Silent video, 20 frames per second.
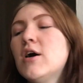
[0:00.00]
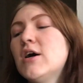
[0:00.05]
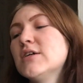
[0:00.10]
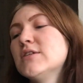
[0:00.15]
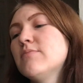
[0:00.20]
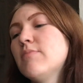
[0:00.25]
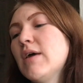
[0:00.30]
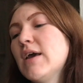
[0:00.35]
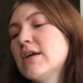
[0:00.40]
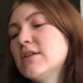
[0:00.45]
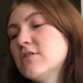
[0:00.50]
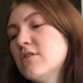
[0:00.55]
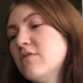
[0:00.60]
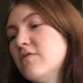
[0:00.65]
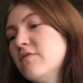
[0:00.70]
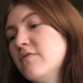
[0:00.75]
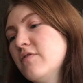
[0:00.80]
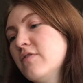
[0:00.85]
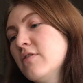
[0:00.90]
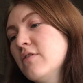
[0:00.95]
aspect
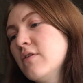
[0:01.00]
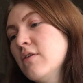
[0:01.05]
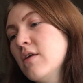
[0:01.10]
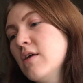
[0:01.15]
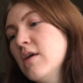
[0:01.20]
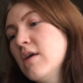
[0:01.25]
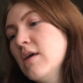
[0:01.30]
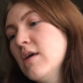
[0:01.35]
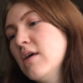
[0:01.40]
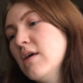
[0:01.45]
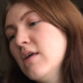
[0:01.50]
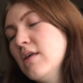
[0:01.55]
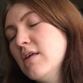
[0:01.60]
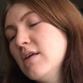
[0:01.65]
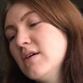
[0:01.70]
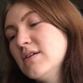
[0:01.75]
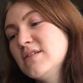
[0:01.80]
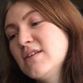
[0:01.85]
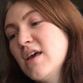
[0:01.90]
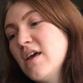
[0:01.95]
of
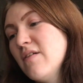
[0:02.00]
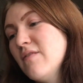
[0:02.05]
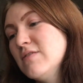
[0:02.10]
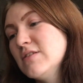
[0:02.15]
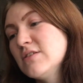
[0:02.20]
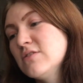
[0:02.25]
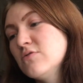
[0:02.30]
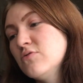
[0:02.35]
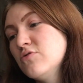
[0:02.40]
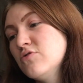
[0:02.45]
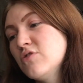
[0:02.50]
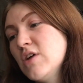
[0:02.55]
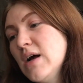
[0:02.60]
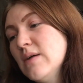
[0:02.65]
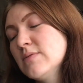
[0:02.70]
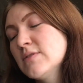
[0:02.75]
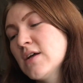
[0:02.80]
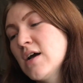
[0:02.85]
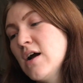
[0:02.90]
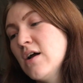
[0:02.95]
as heavy snow
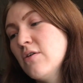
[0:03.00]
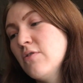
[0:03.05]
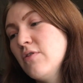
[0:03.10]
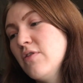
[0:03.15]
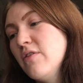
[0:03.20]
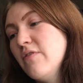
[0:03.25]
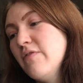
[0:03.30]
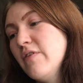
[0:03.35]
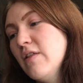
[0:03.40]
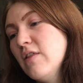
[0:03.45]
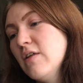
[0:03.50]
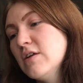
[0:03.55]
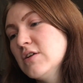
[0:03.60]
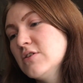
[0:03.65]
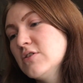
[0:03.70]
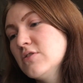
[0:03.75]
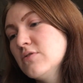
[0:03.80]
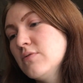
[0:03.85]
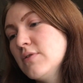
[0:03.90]
traps Carol in the village,